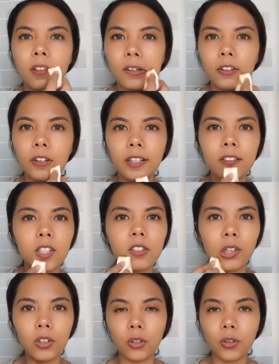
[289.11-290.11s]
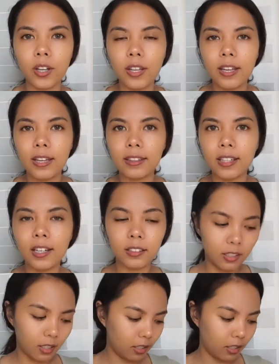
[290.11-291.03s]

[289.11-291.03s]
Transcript: Alright, so that